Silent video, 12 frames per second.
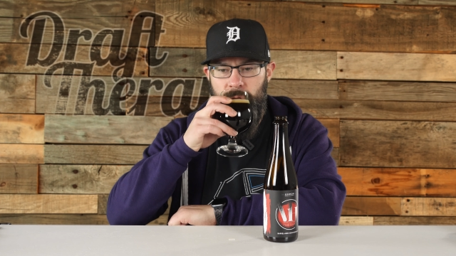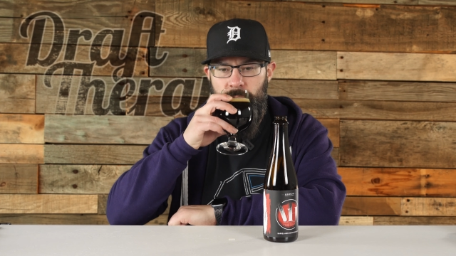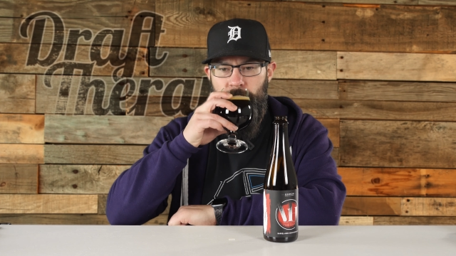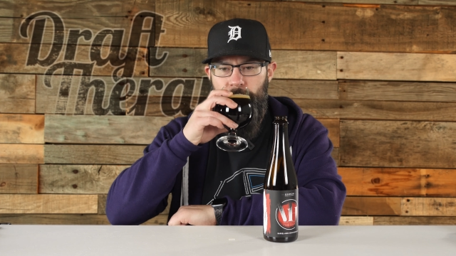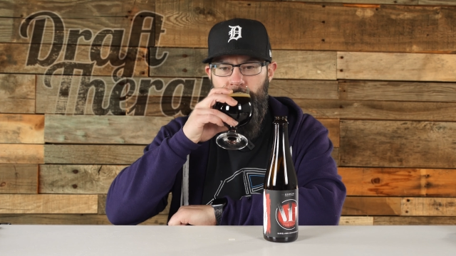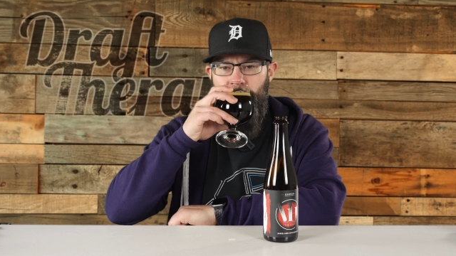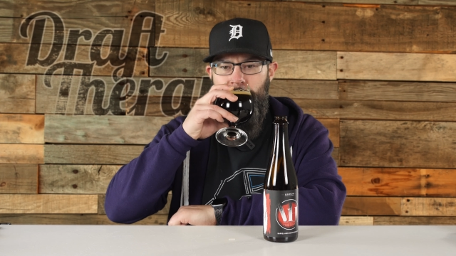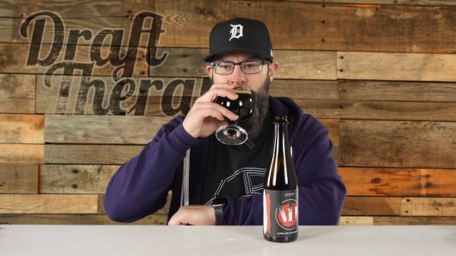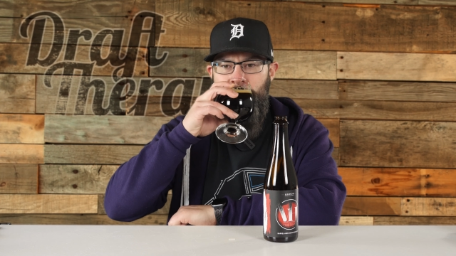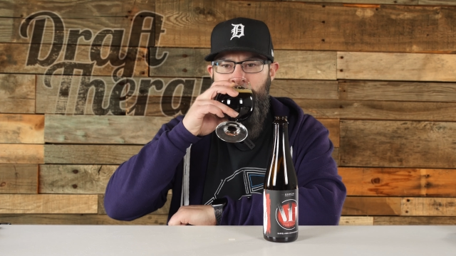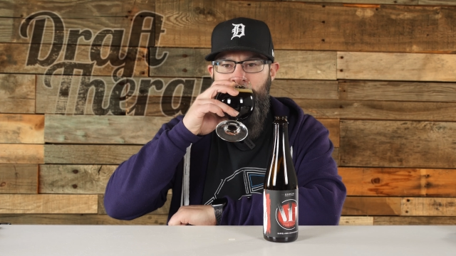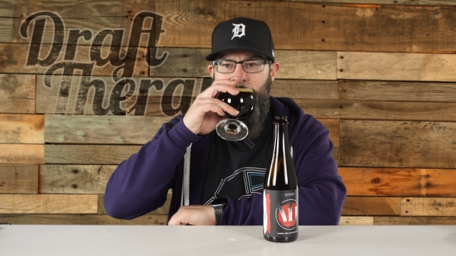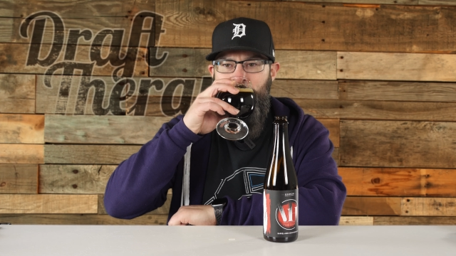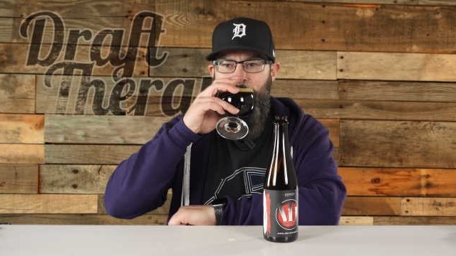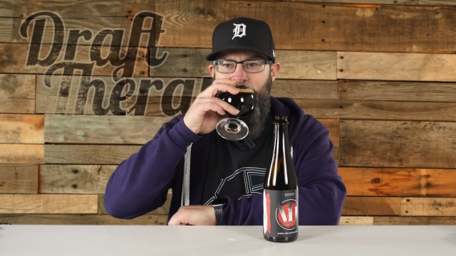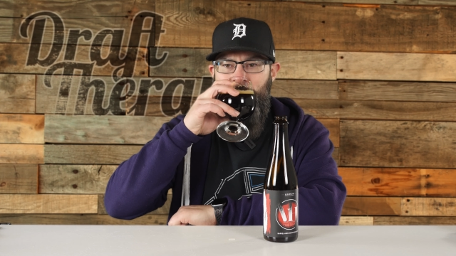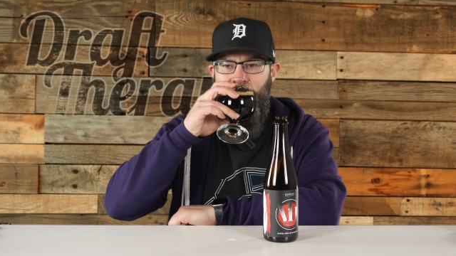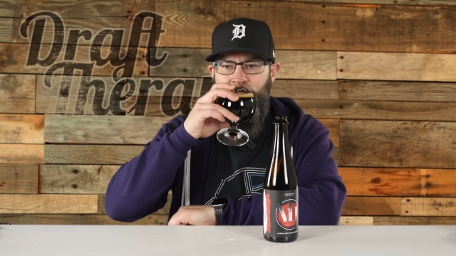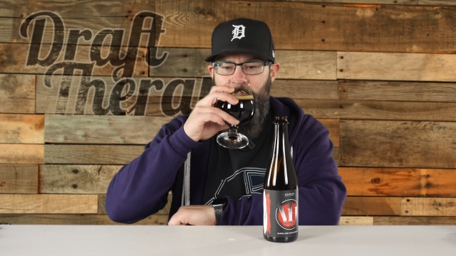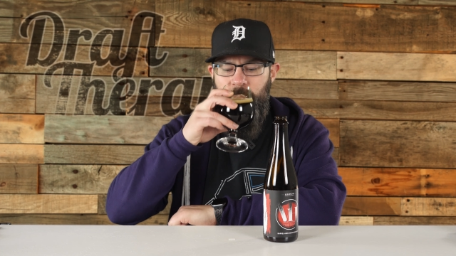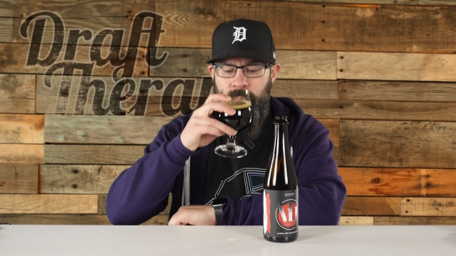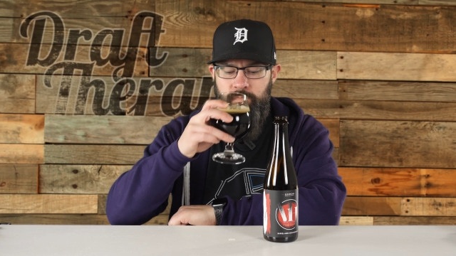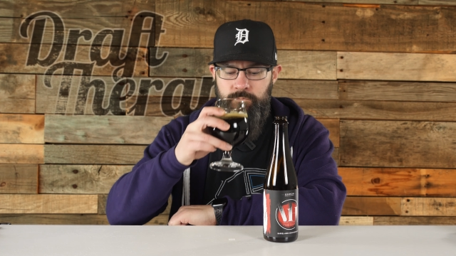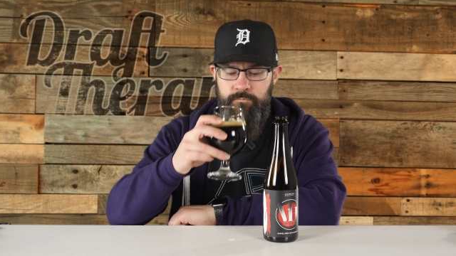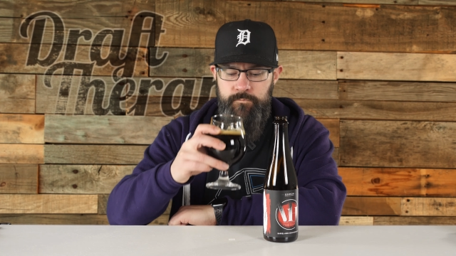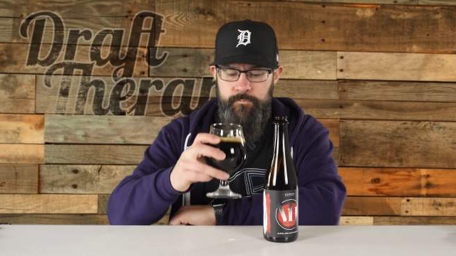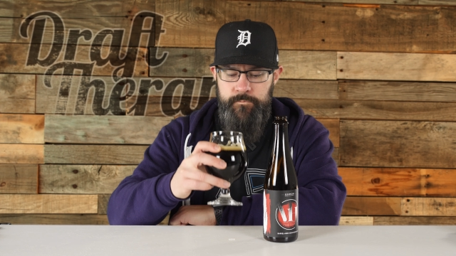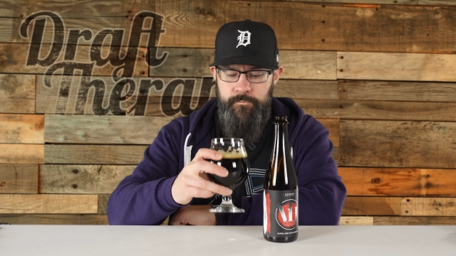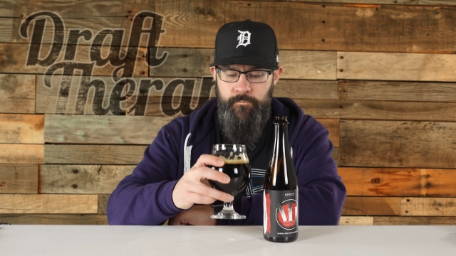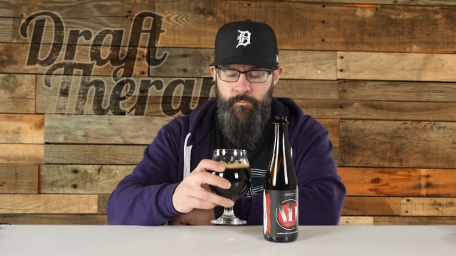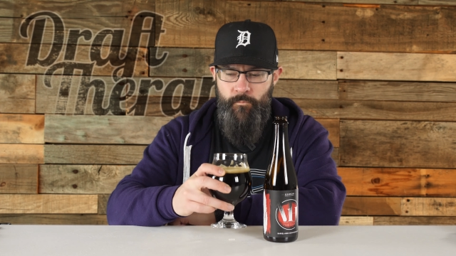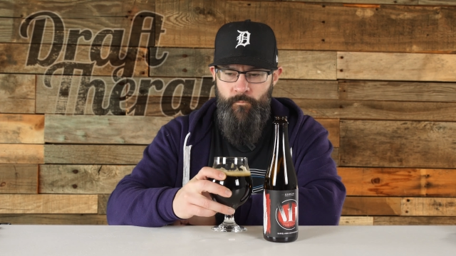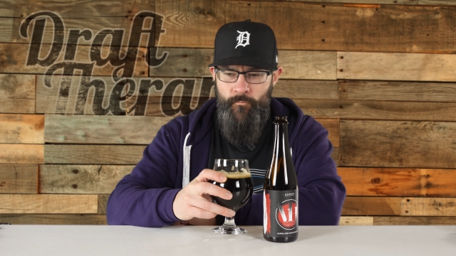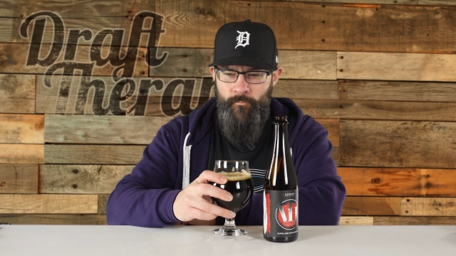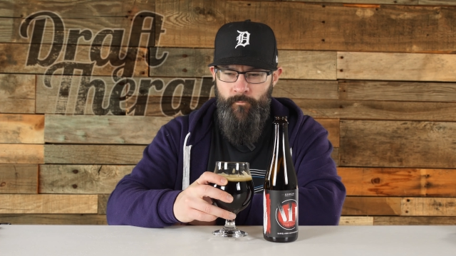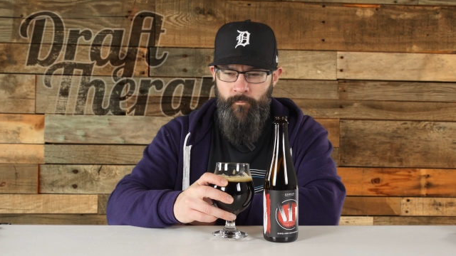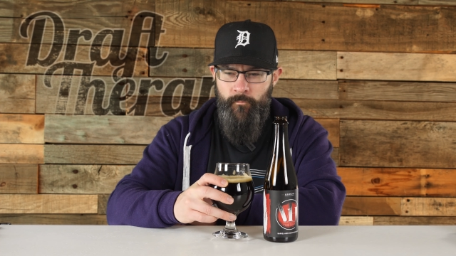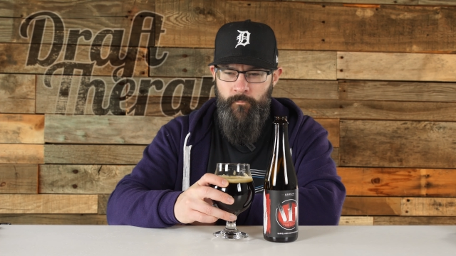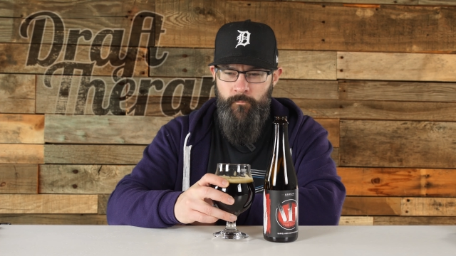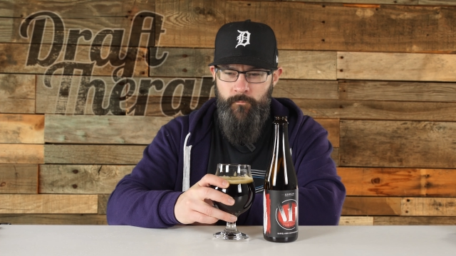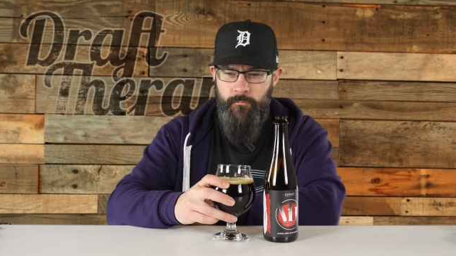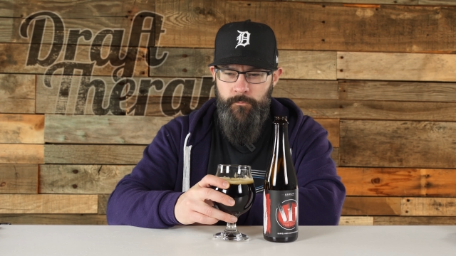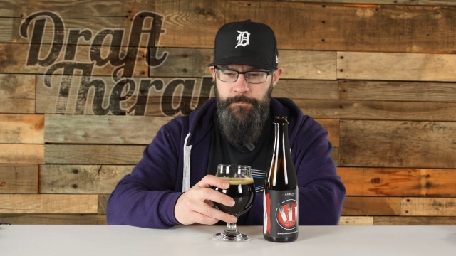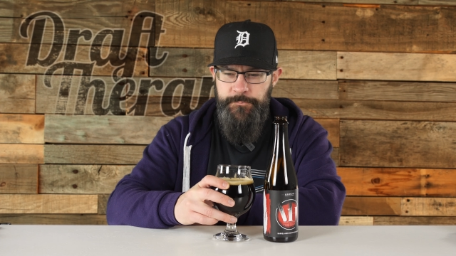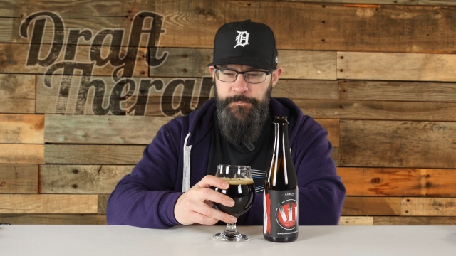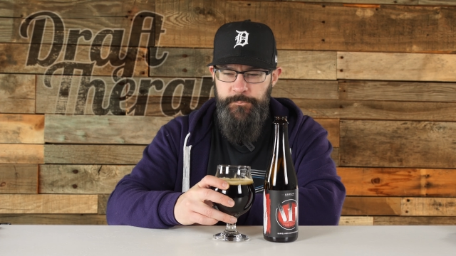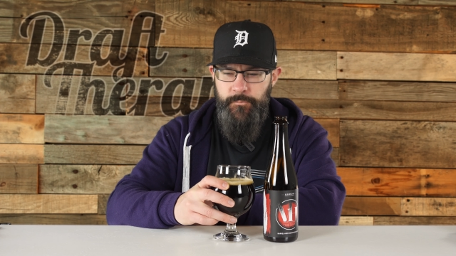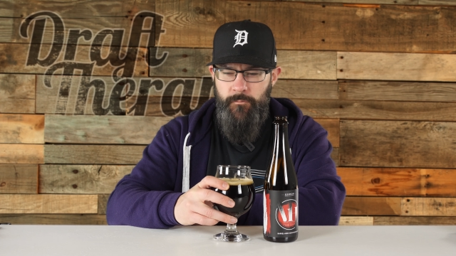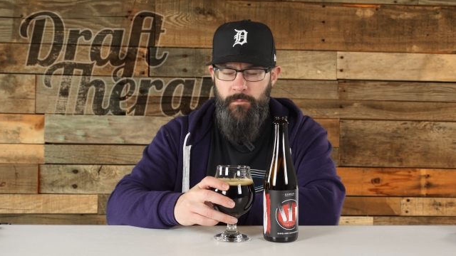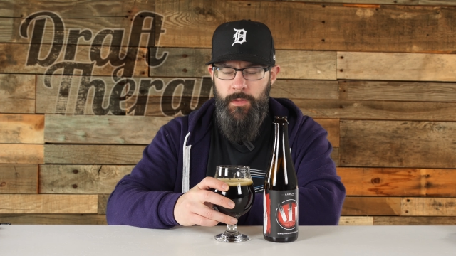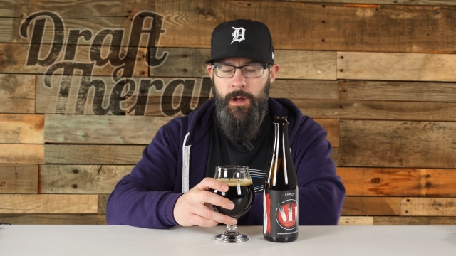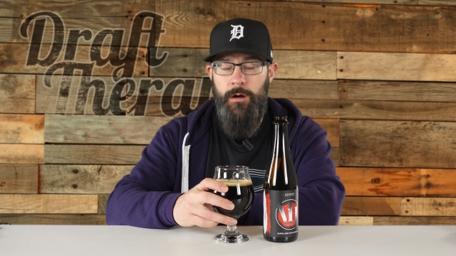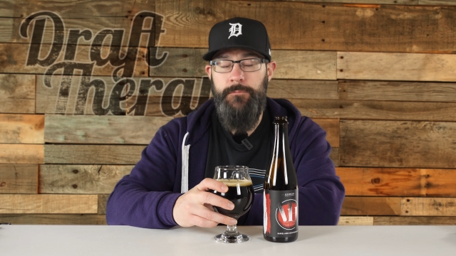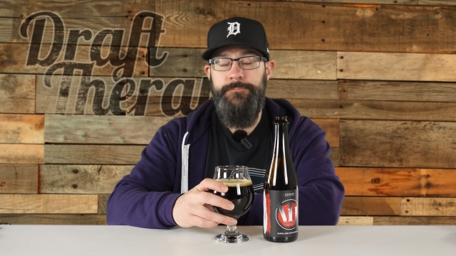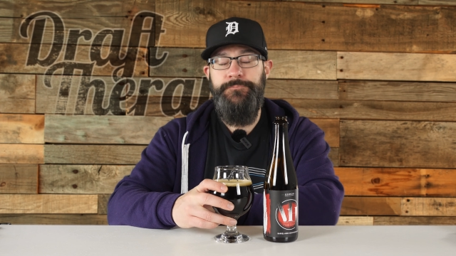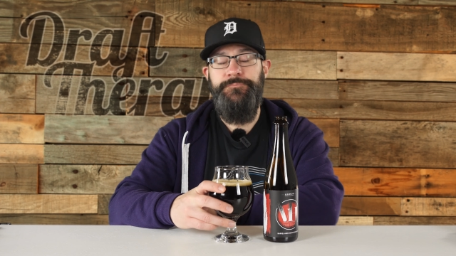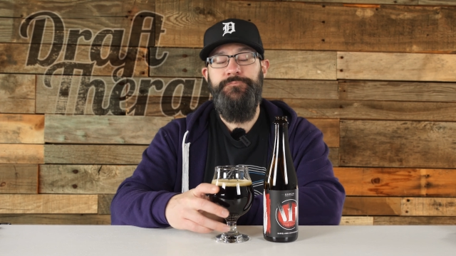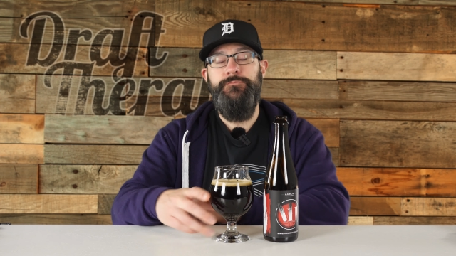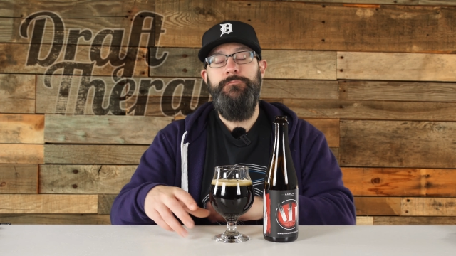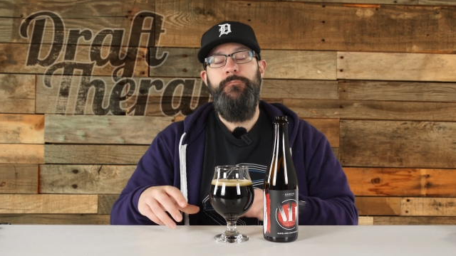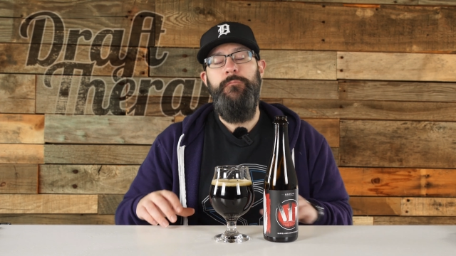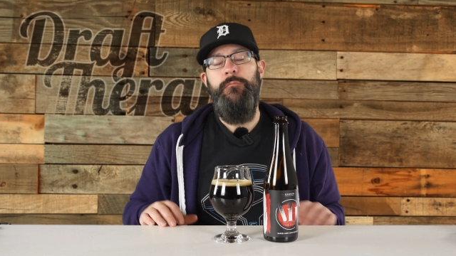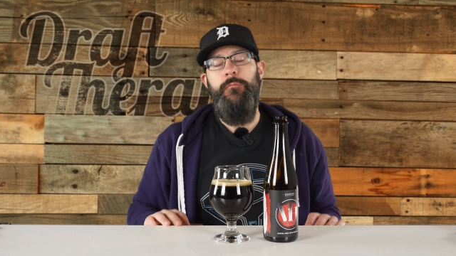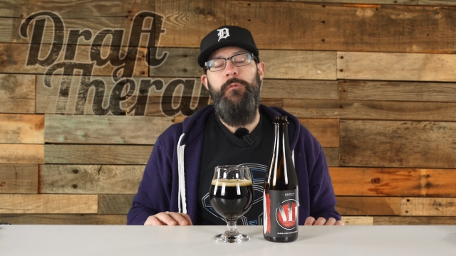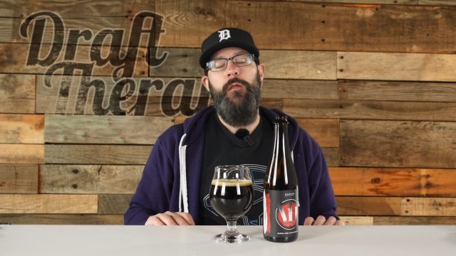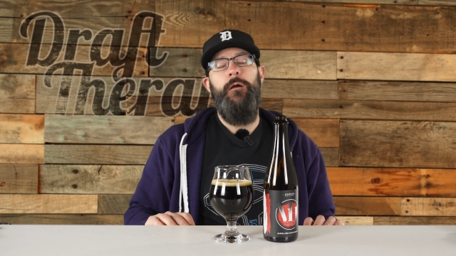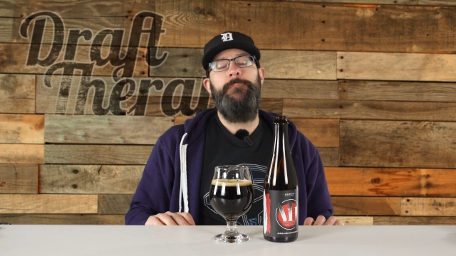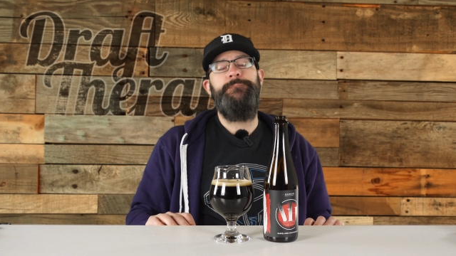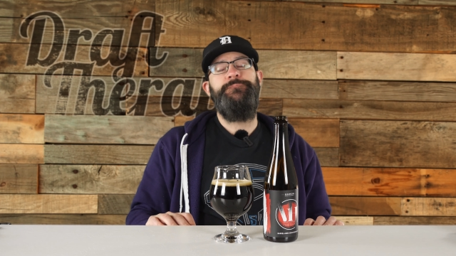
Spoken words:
(no one is talking)